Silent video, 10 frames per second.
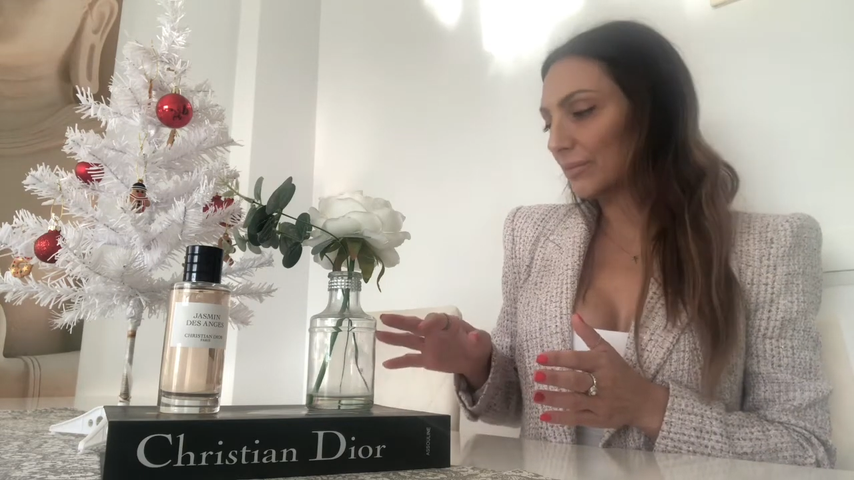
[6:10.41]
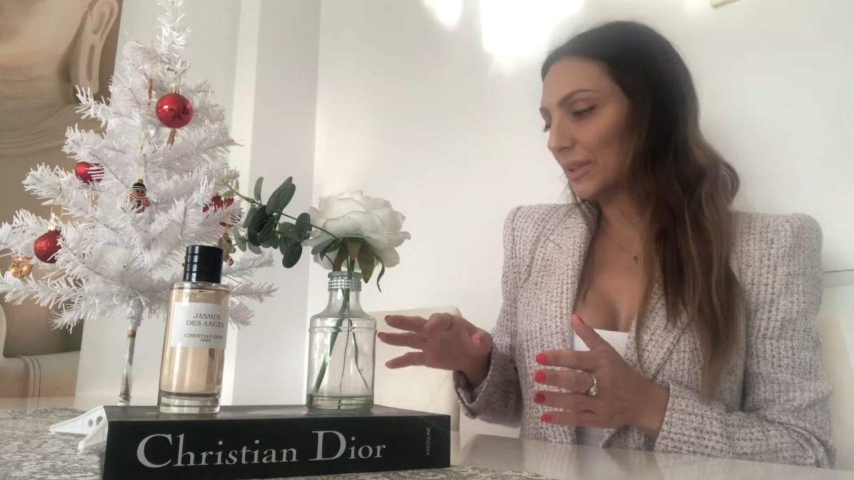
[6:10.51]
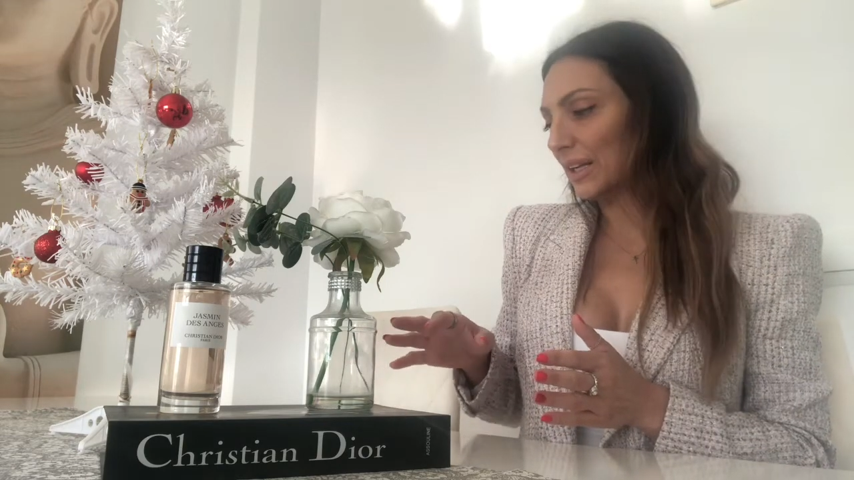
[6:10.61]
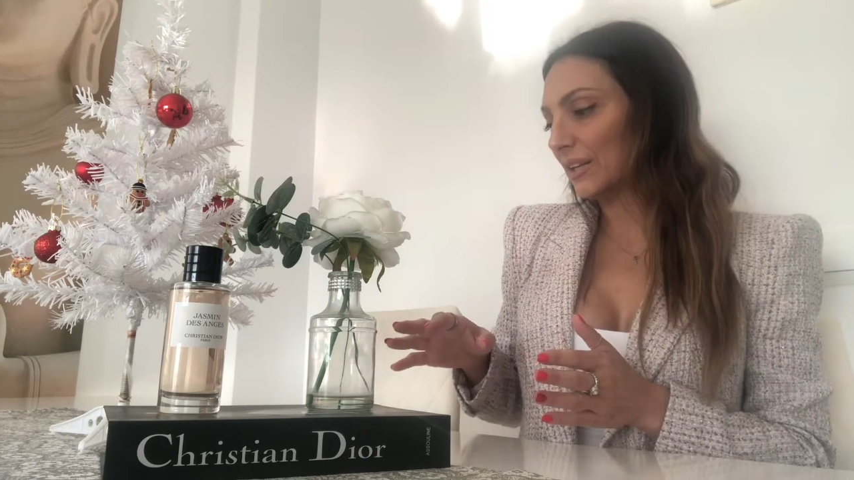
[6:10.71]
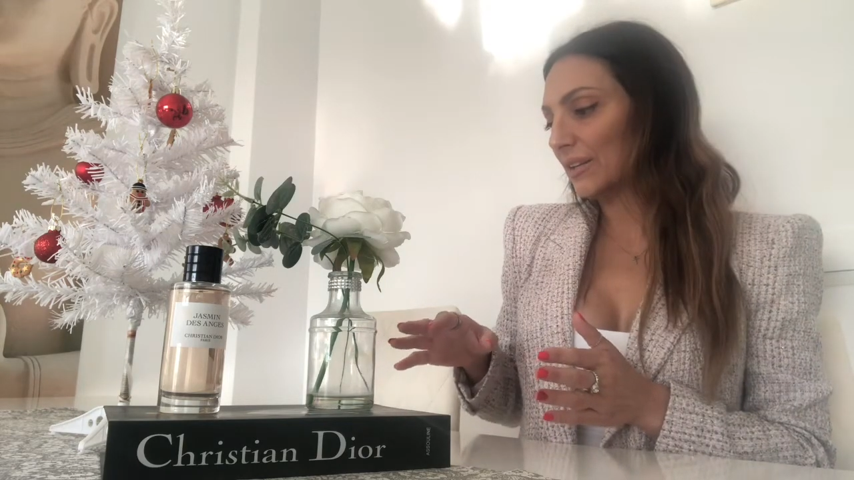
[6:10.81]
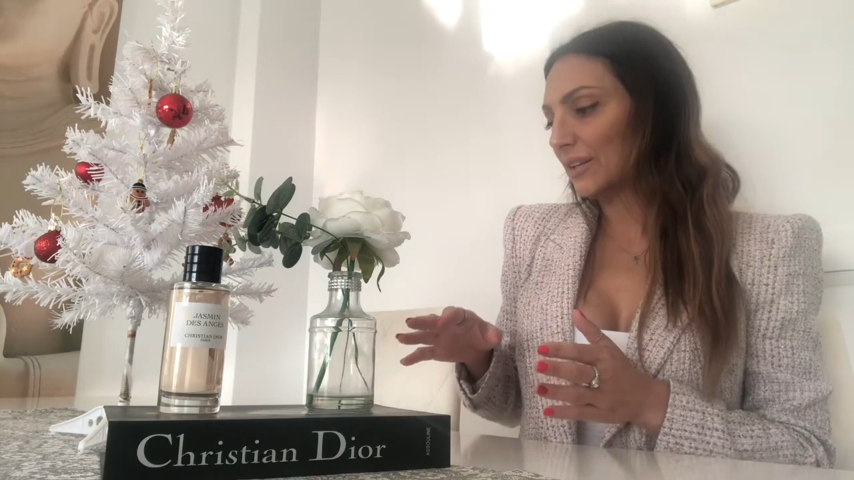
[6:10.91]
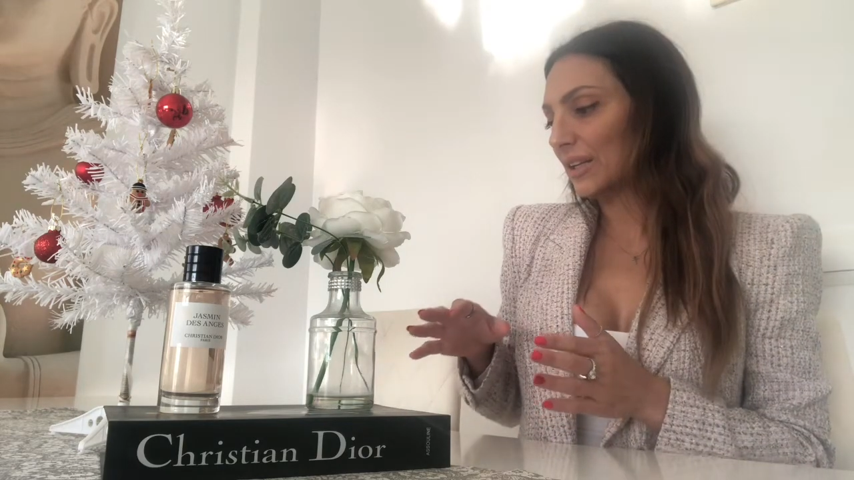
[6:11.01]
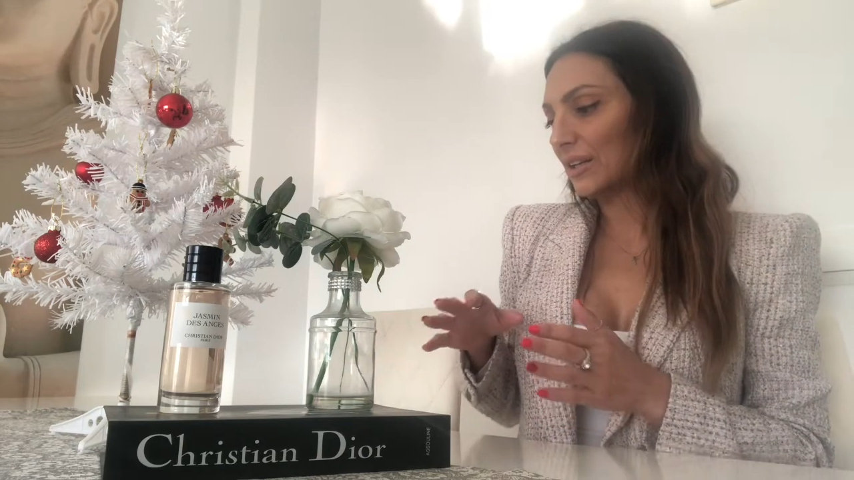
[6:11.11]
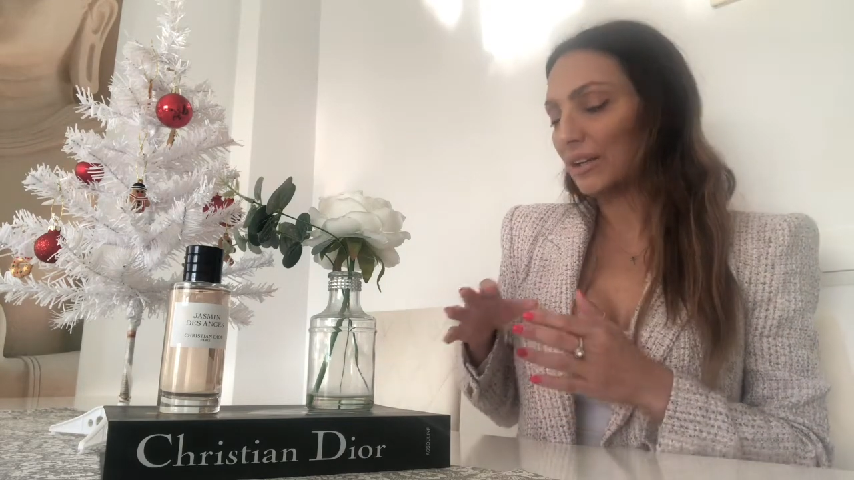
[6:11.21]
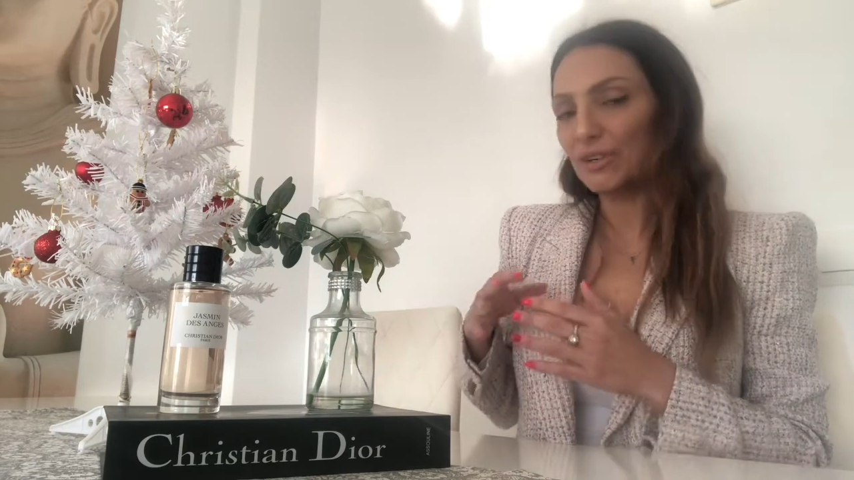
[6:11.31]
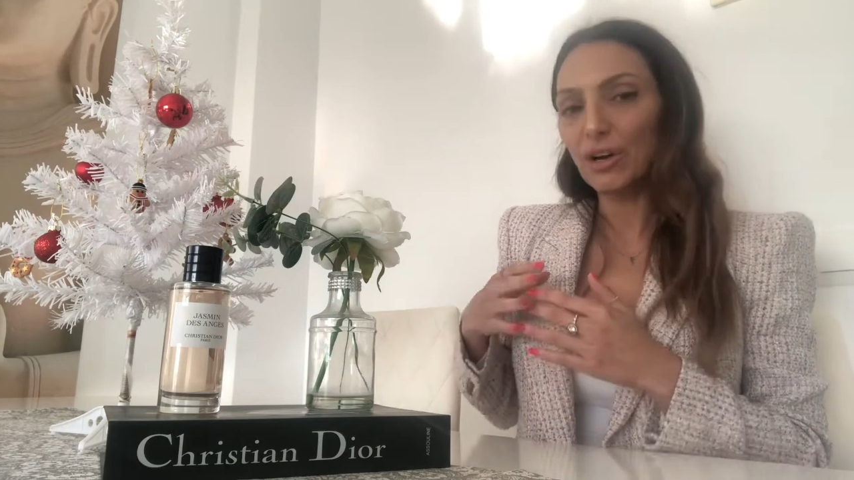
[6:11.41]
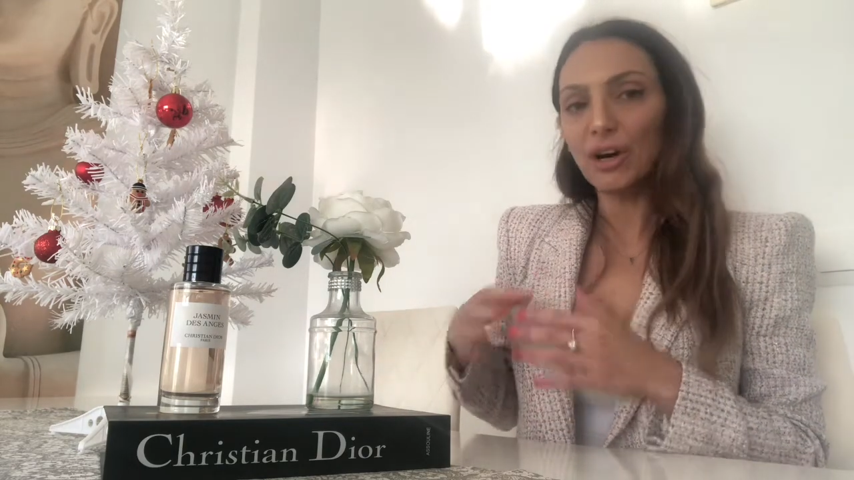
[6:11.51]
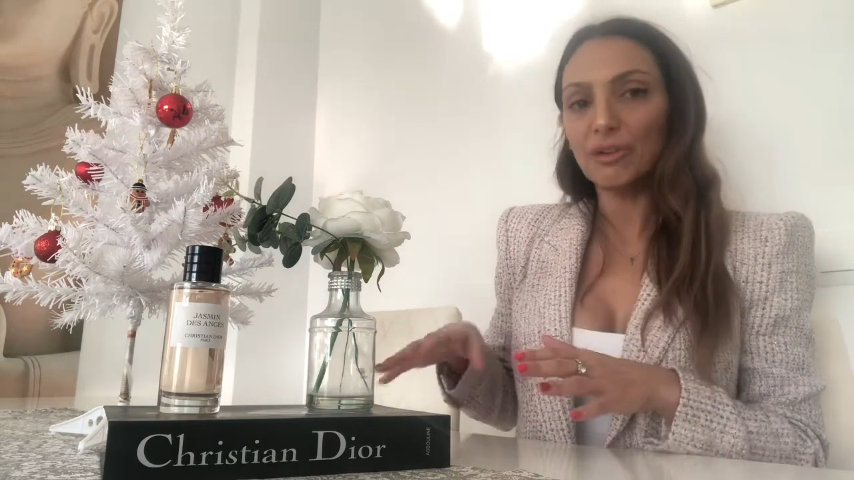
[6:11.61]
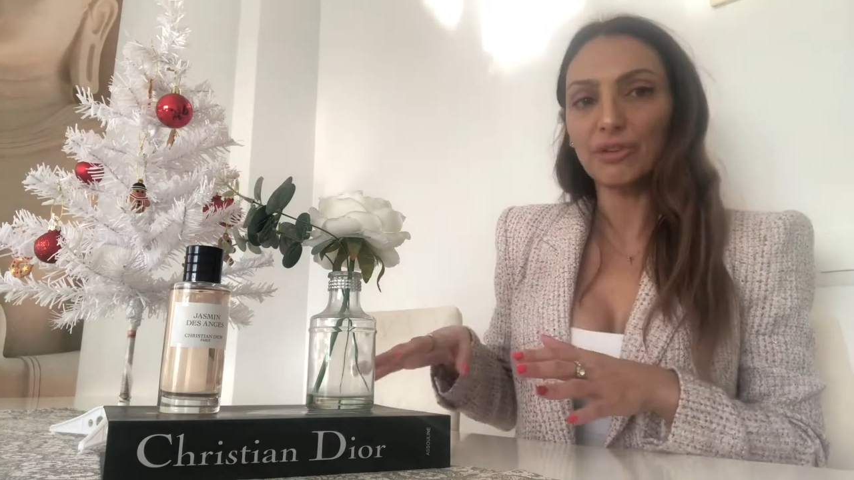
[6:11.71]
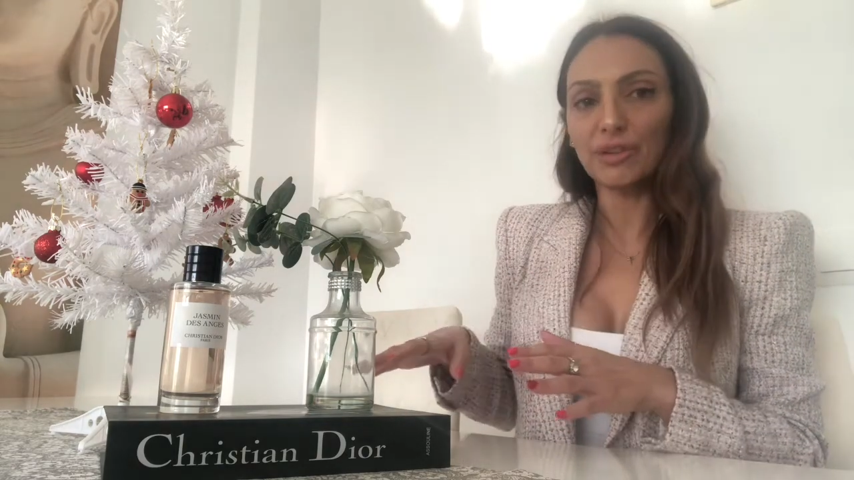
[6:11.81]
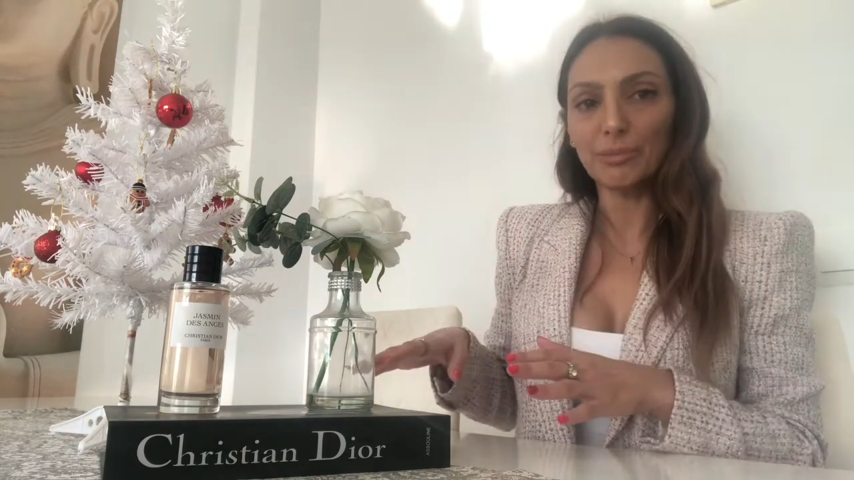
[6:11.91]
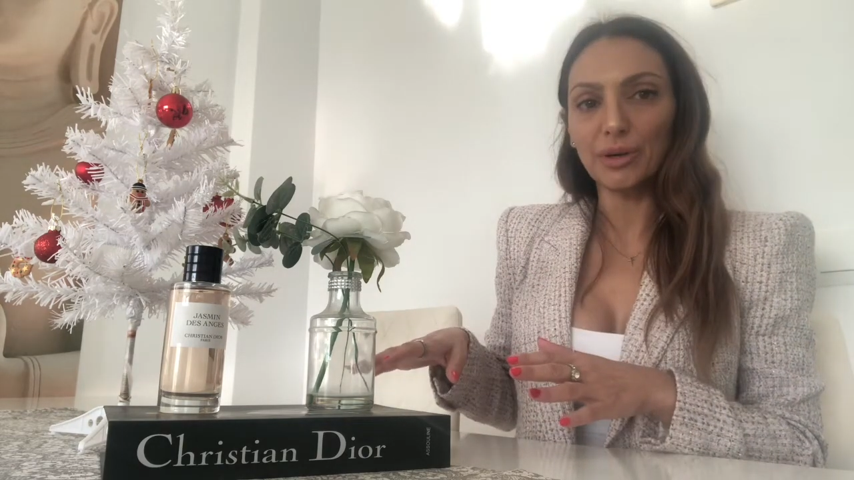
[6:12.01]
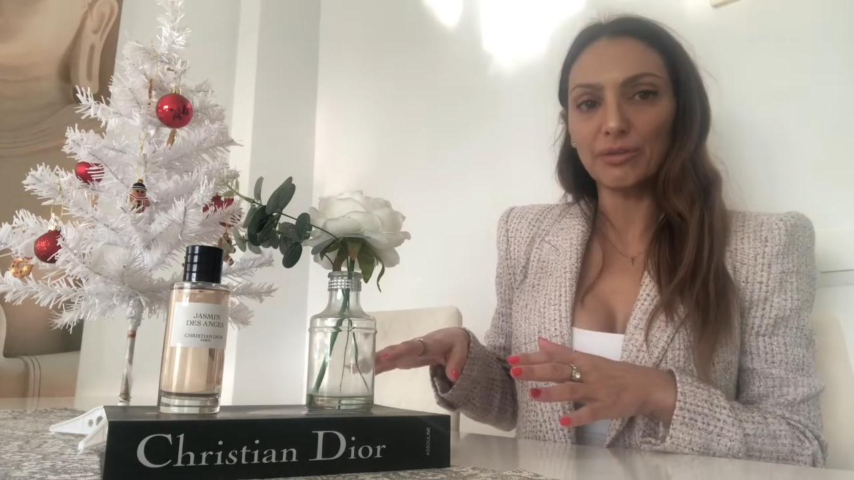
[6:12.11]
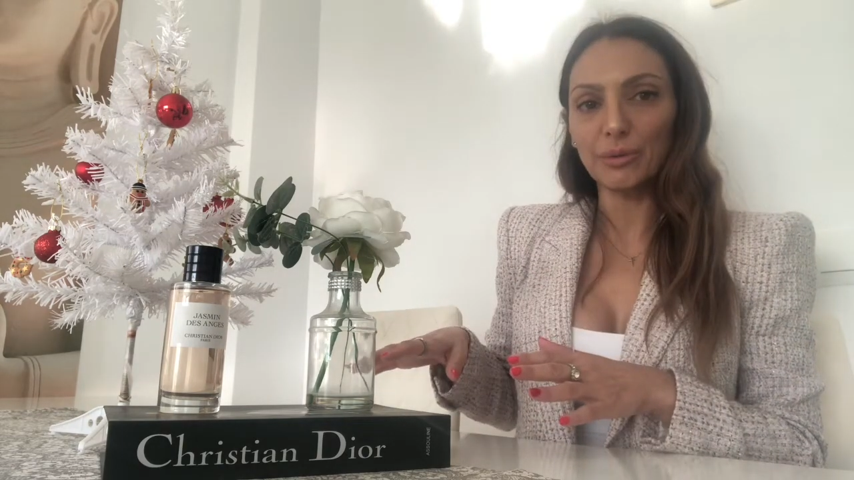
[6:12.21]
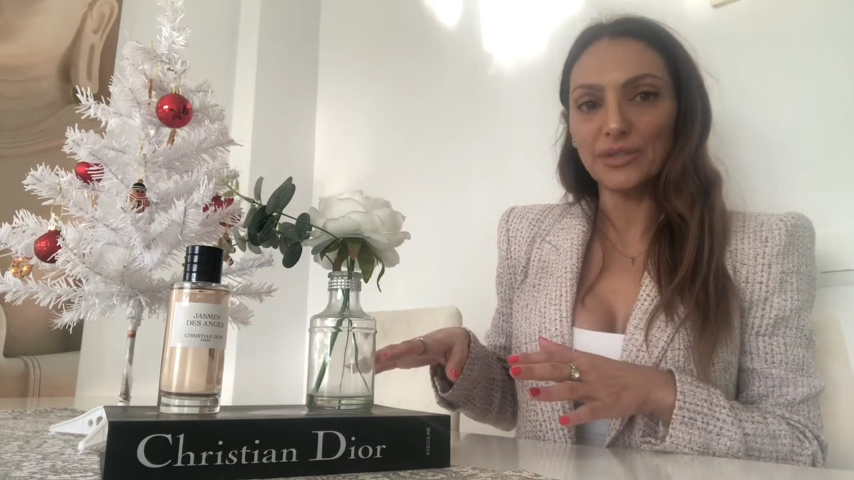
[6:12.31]
like even half of the
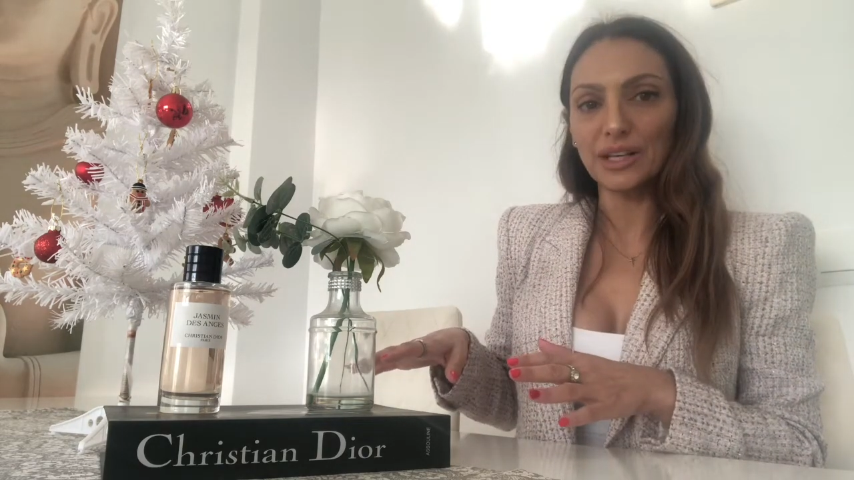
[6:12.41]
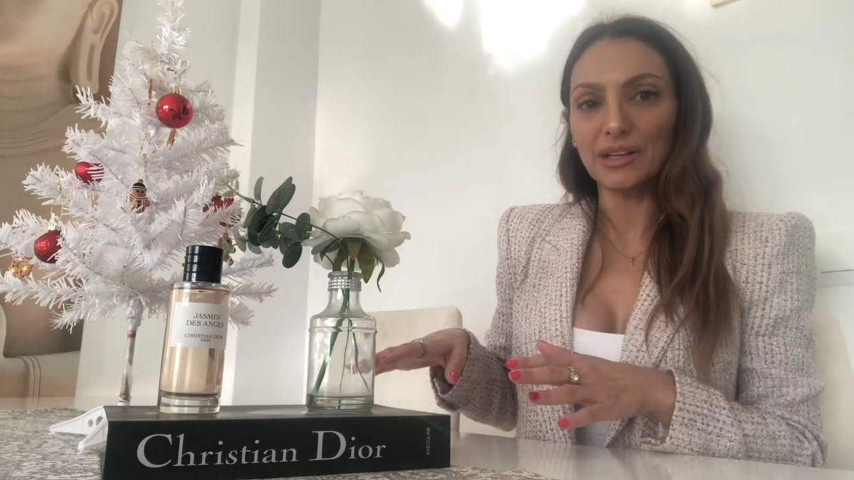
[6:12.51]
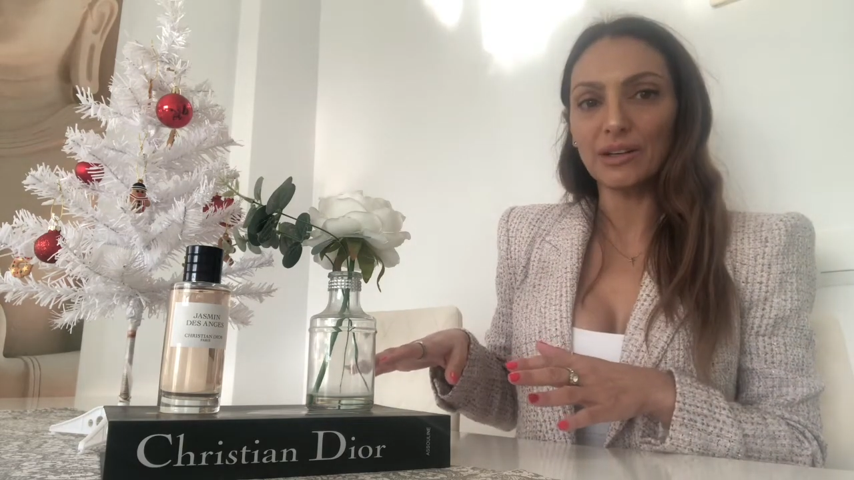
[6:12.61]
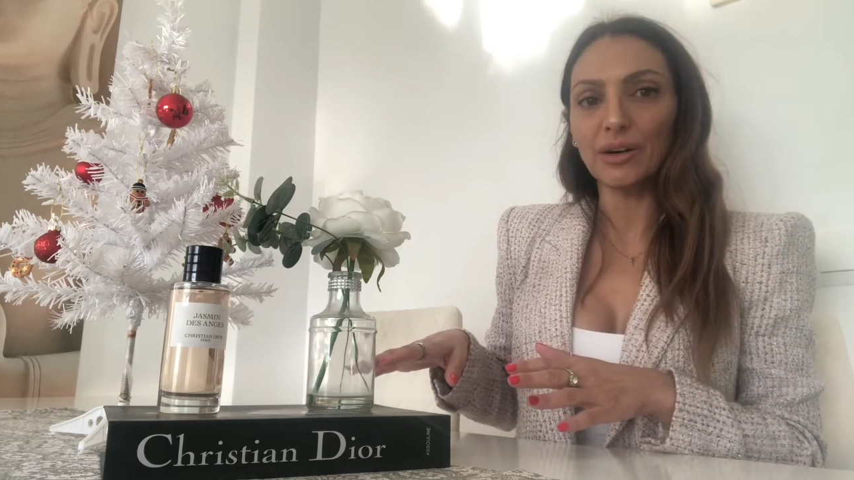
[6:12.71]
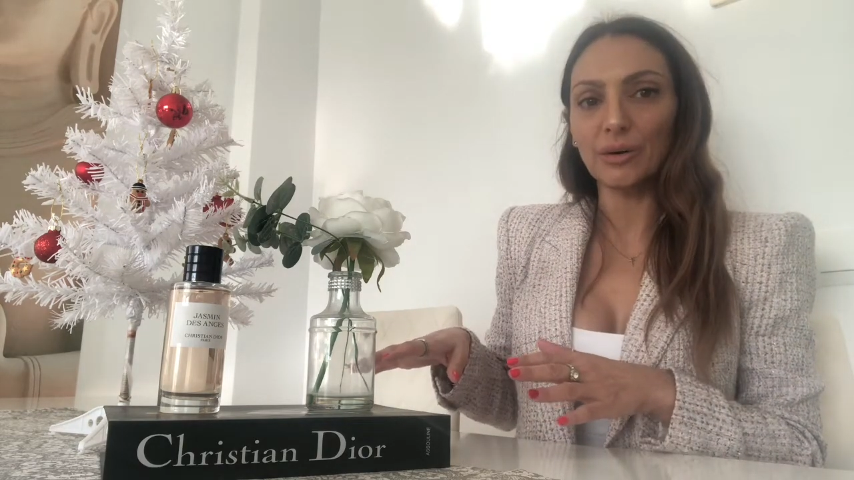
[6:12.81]
perfumes here